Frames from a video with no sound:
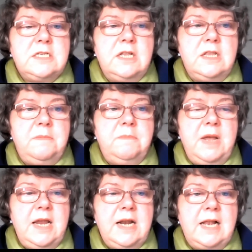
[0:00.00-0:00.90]
that the
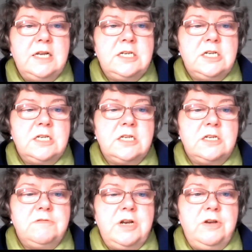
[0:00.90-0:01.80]
main allergens
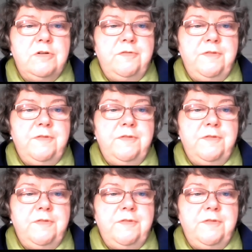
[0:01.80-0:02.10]
that are in your